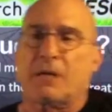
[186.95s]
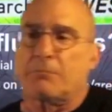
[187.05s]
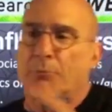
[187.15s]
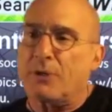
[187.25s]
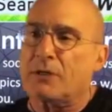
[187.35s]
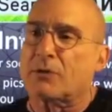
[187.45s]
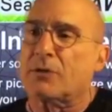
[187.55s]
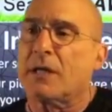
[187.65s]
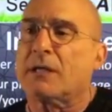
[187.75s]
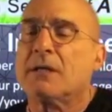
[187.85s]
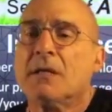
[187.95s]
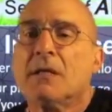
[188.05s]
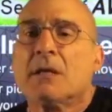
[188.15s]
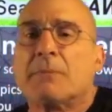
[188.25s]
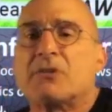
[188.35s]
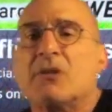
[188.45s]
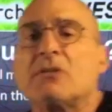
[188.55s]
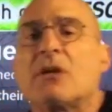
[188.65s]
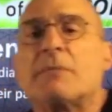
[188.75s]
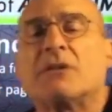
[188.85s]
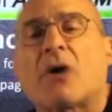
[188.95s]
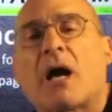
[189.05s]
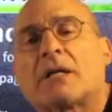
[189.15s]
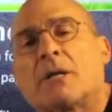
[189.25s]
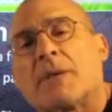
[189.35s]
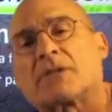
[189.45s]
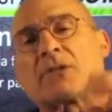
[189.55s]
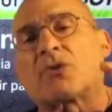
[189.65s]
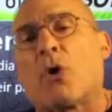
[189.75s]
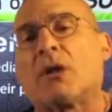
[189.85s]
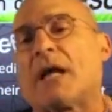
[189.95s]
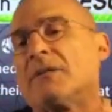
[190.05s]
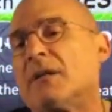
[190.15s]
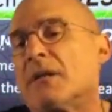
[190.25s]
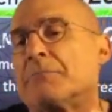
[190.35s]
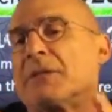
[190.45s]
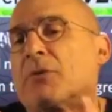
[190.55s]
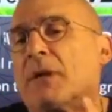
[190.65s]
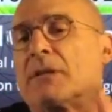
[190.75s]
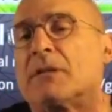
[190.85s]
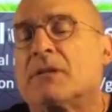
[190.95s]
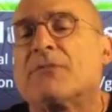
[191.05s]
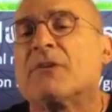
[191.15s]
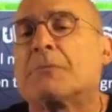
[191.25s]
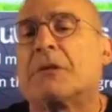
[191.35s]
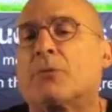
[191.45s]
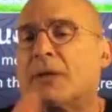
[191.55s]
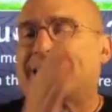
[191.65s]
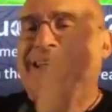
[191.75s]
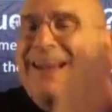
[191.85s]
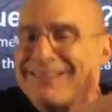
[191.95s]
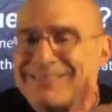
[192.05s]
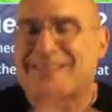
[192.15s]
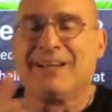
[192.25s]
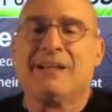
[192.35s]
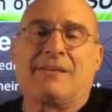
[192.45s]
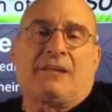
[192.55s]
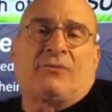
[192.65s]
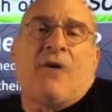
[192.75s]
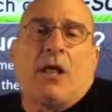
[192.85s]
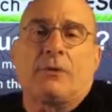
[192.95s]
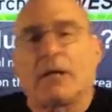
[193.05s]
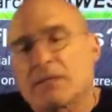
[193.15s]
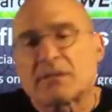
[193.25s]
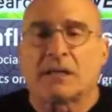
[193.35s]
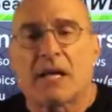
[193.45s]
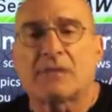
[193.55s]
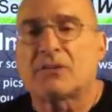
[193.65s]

then bring her in but she's going to be talking about this whole idea between the difference between a guest that's following us and a guest